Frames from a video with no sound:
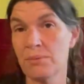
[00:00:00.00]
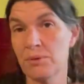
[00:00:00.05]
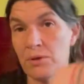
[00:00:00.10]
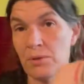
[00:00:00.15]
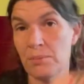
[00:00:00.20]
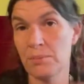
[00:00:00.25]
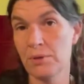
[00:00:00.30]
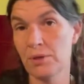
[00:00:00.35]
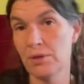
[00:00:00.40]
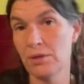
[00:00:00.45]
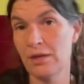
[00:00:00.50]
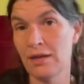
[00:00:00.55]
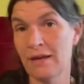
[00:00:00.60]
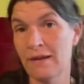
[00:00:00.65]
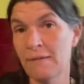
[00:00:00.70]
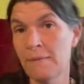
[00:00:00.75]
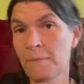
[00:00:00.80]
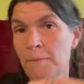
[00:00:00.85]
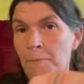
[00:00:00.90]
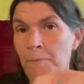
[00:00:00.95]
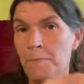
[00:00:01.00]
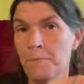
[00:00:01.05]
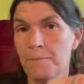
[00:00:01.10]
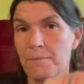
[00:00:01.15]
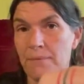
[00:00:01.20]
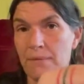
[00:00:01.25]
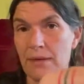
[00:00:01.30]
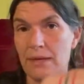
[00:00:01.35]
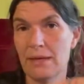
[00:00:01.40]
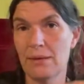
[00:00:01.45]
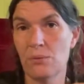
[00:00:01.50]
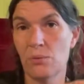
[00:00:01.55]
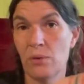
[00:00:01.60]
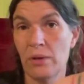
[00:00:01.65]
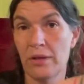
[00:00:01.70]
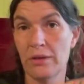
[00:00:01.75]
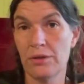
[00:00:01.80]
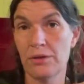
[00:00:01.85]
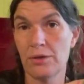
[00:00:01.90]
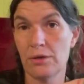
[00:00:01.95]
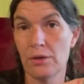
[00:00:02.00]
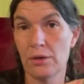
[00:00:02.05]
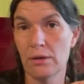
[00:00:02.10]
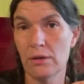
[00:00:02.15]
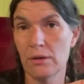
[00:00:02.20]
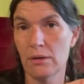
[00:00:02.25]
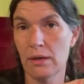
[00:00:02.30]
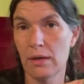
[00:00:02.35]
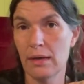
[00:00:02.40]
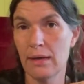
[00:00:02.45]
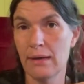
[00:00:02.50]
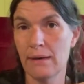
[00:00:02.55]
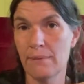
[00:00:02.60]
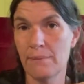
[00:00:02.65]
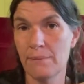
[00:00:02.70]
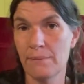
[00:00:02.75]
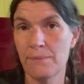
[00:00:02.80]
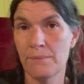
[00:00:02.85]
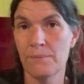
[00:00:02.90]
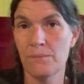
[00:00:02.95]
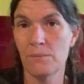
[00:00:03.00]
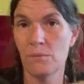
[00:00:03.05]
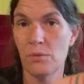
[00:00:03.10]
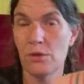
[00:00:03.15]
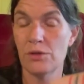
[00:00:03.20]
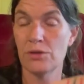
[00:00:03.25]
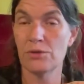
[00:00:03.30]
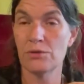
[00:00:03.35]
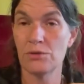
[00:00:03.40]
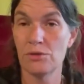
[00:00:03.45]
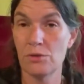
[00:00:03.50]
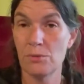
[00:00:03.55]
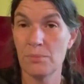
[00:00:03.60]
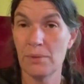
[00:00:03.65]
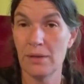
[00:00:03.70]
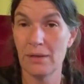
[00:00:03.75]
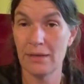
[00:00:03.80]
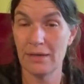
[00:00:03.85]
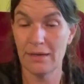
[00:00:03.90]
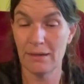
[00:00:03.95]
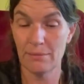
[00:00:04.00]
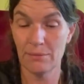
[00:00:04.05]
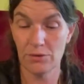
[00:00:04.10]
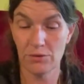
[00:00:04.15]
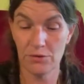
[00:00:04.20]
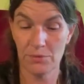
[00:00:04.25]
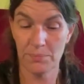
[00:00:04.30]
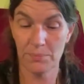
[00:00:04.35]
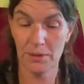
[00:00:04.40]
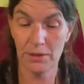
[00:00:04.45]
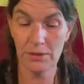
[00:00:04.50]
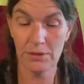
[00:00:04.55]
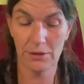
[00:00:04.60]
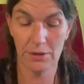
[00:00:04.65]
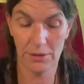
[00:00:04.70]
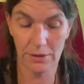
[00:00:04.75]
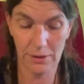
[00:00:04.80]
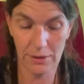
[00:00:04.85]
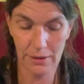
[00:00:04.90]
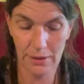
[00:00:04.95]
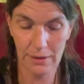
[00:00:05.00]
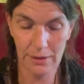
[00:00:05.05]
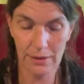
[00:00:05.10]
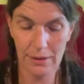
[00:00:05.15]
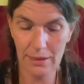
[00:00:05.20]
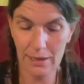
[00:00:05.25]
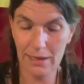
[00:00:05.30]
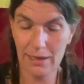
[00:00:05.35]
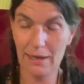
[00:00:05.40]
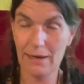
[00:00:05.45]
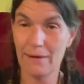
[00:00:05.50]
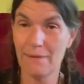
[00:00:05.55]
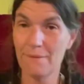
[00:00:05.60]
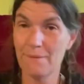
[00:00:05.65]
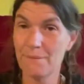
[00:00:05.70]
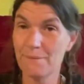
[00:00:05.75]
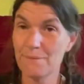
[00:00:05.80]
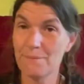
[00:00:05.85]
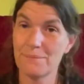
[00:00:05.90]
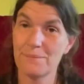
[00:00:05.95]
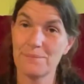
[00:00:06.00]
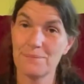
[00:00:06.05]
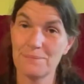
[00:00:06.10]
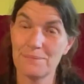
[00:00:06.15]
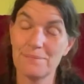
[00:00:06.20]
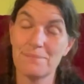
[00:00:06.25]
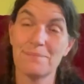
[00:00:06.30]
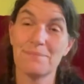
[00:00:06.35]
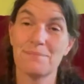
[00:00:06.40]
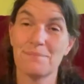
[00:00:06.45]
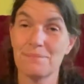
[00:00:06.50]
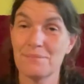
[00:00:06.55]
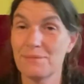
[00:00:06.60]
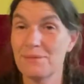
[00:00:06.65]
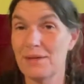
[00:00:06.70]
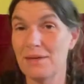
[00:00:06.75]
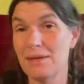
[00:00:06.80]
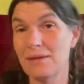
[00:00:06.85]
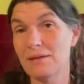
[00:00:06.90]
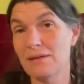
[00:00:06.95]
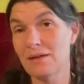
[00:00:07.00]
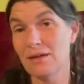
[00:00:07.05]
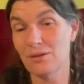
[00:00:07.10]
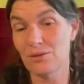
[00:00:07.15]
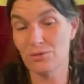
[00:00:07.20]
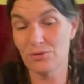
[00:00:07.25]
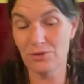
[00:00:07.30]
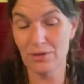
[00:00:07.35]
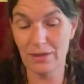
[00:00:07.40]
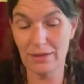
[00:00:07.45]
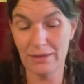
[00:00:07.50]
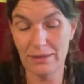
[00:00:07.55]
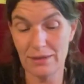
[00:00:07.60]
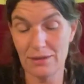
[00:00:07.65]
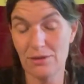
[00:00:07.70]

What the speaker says: you're building with your new polyamorous partner. The other side